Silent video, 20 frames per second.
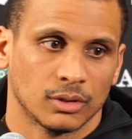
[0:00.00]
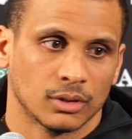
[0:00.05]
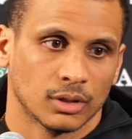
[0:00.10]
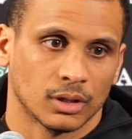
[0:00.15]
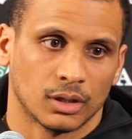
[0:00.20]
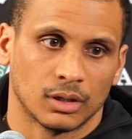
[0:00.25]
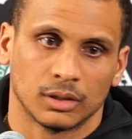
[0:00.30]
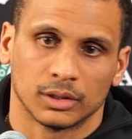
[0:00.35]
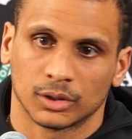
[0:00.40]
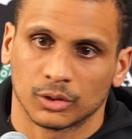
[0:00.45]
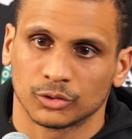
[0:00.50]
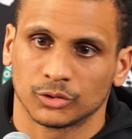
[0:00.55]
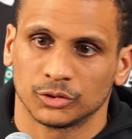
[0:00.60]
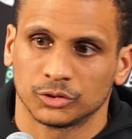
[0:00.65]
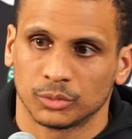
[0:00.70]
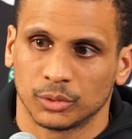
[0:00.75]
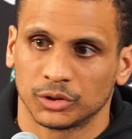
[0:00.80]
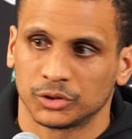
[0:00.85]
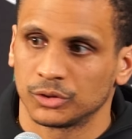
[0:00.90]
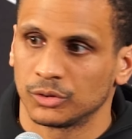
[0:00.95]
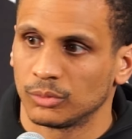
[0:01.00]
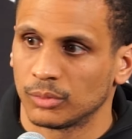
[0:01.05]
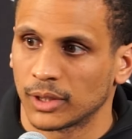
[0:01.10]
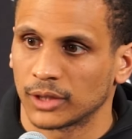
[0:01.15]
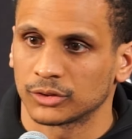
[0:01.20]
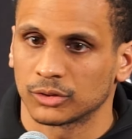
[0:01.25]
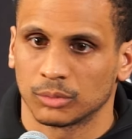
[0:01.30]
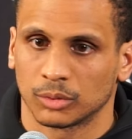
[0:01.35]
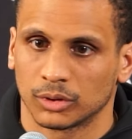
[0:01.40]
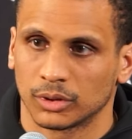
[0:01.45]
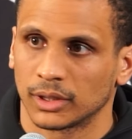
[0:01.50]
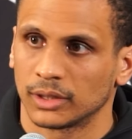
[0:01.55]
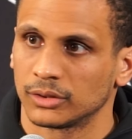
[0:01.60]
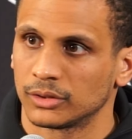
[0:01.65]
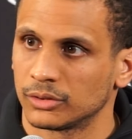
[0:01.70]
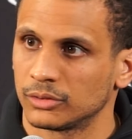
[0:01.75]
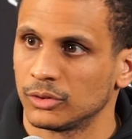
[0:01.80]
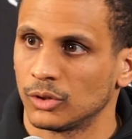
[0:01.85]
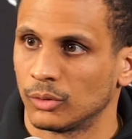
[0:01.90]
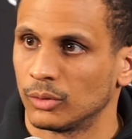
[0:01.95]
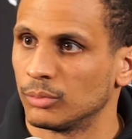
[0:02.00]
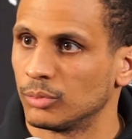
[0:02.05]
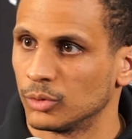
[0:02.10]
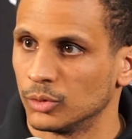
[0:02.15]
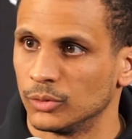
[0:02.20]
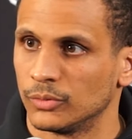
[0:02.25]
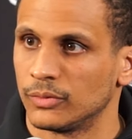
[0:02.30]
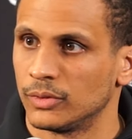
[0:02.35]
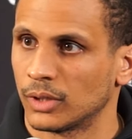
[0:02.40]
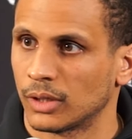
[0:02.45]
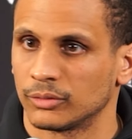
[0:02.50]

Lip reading: And our situation in basketball has, you know, improved.